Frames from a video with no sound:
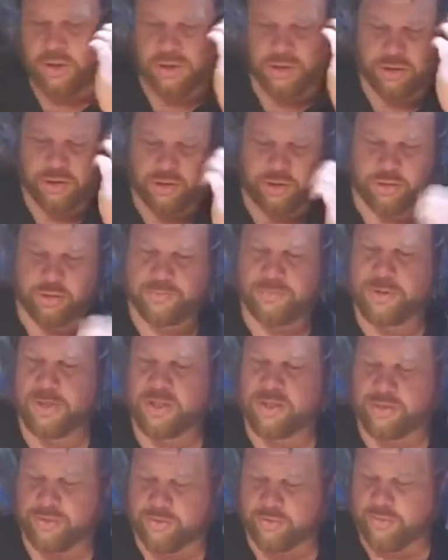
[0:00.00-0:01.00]
this is a little piece
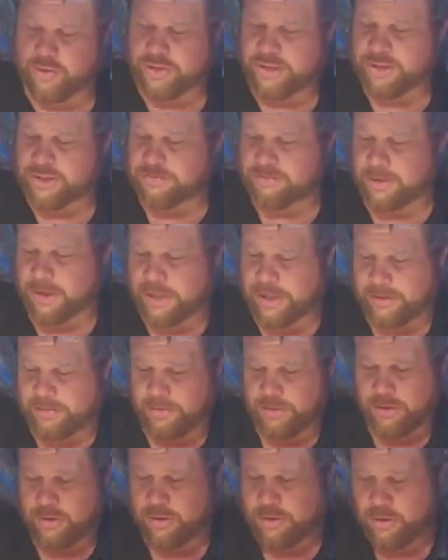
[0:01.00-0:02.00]
of 3-inch pipe.
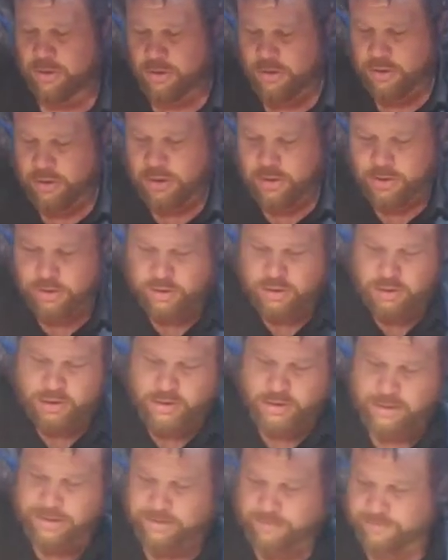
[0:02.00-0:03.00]

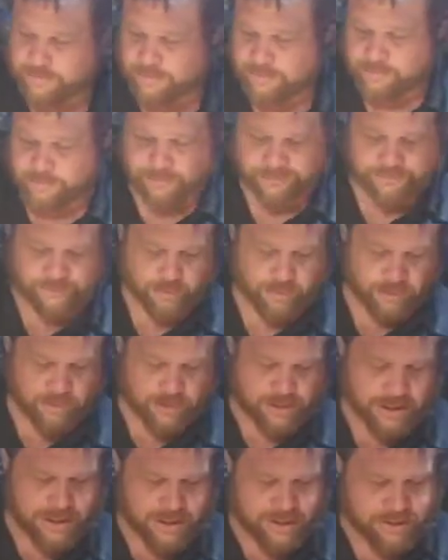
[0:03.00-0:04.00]
Now,
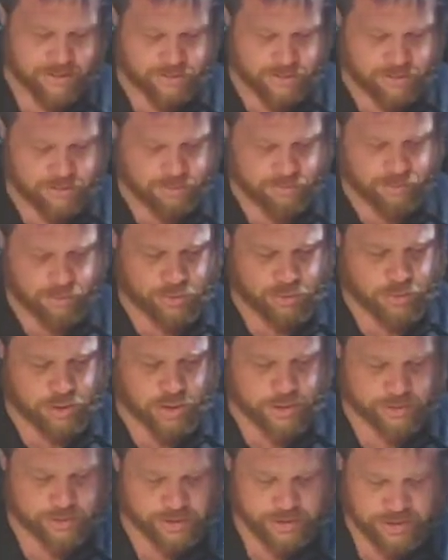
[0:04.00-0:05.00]
before I broke
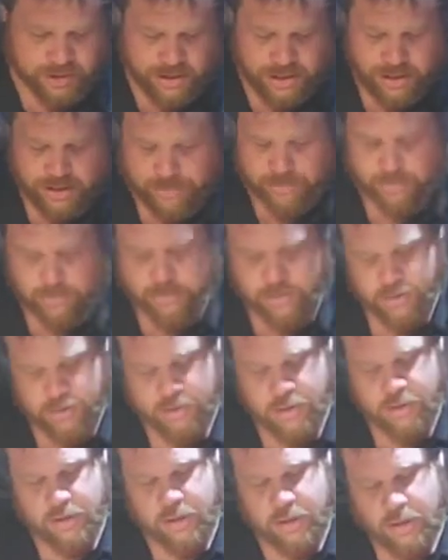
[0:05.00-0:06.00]
all this down,
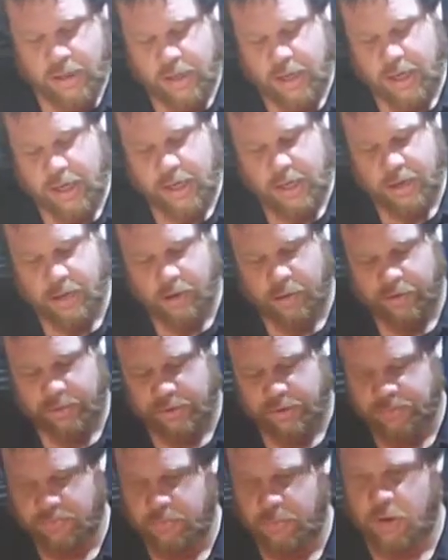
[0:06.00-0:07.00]
I had all
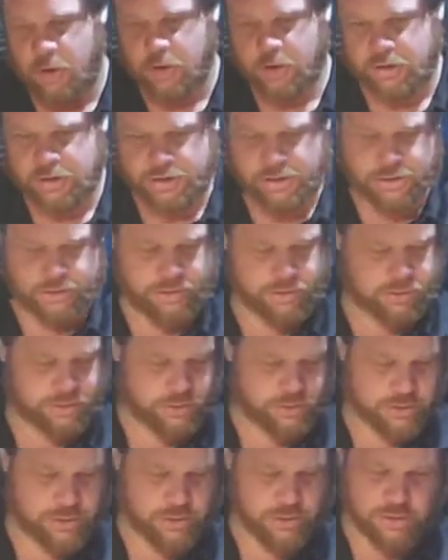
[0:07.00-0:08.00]
this marked.
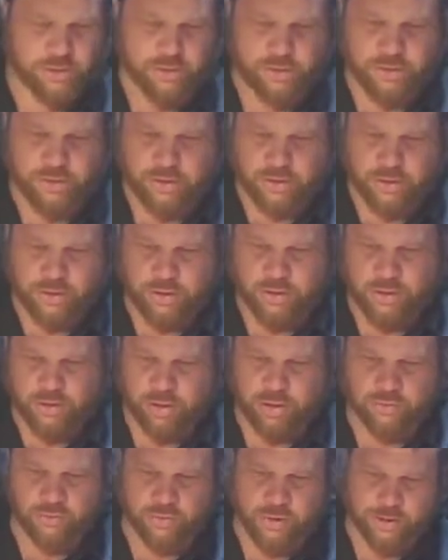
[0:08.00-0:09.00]

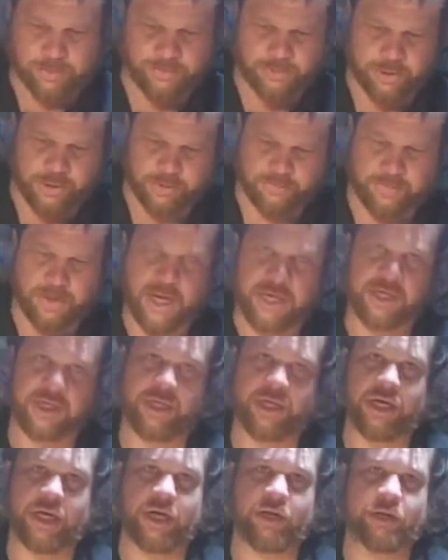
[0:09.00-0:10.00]
So when I put it back
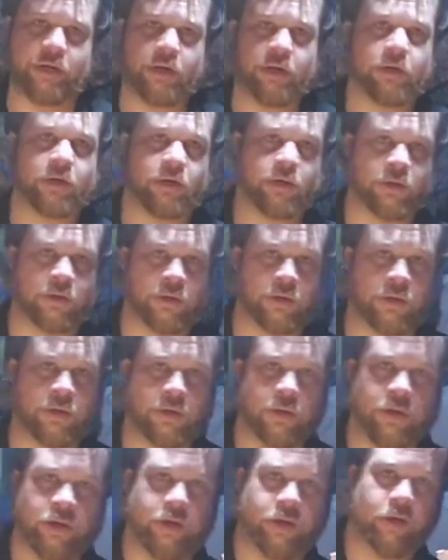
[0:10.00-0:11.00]
together,
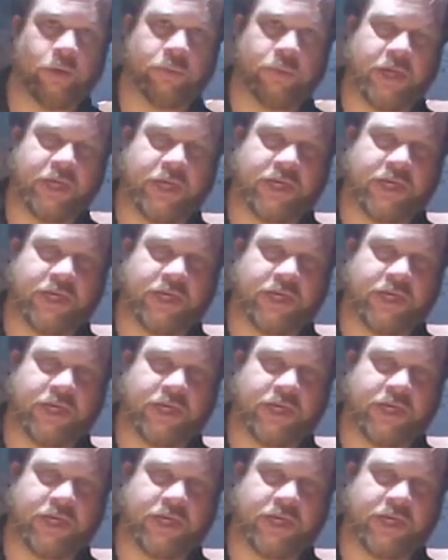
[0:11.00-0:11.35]
it'll be